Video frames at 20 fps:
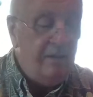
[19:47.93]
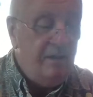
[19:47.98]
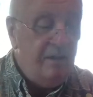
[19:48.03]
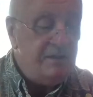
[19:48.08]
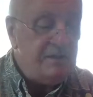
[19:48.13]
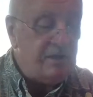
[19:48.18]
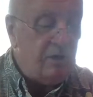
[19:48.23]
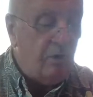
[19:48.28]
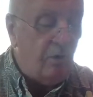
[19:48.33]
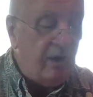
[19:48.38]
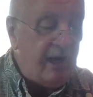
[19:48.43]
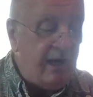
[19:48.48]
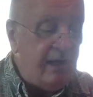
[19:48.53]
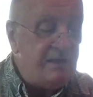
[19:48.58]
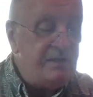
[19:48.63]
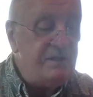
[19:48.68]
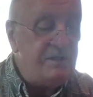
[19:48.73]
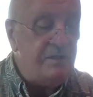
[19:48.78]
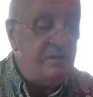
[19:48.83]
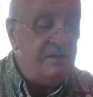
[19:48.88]
So,
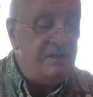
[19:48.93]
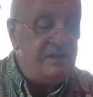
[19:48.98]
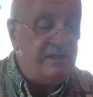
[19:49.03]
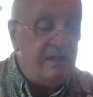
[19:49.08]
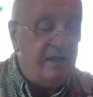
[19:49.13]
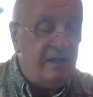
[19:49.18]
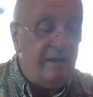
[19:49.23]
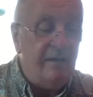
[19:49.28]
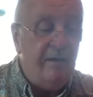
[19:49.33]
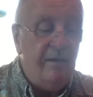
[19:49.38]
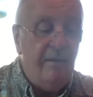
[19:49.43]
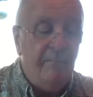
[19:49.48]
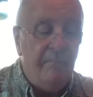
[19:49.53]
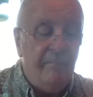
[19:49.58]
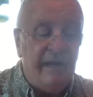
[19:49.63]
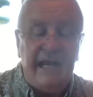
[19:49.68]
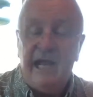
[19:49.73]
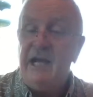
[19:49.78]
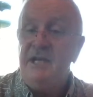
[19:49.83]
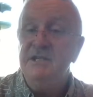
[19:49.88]
hence, you see
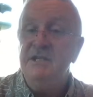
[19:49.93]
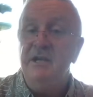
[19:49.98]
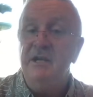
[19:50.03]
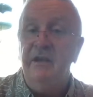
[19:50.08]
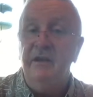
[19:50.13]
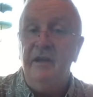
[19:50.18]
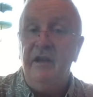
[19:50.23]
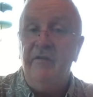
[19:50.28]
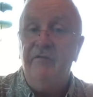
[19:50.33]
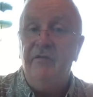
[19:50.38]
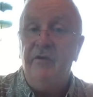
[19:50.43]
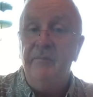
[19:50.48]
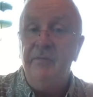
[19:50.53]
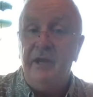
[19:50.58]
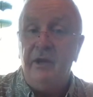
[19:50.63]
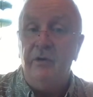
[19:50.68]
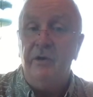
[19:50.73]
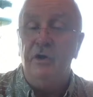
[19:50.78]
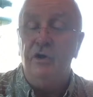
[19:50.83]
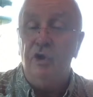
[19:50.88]
Manasseh and Ephraim,
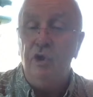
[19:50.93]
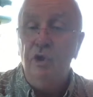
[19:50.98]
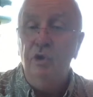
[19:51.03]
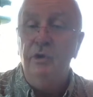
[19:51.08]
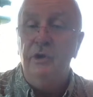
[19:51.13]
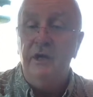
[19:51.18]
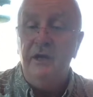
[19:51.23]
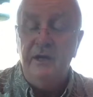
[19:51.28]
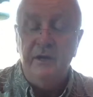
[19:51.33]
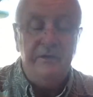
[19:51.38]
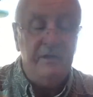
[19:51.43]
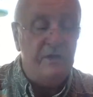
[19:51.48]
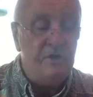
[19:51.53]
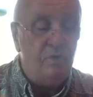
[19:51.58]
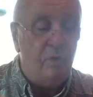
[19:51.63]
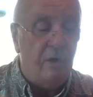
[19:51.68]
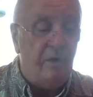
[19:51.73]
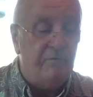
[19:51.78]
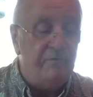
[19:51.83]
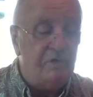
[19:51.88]
they're included in the
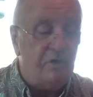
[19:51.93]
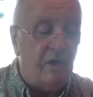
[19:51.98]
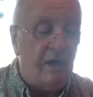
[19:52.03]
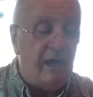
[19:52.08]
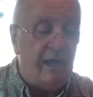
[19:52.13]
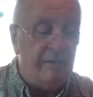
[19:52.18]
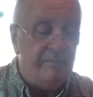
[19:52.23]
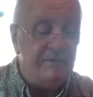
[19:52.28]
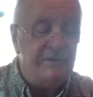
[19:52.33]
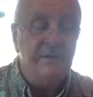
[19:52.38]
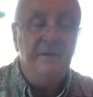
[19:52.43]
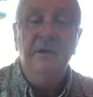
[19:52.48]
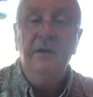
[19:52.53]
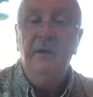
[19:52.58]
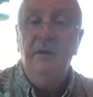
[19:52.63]
12 tribes.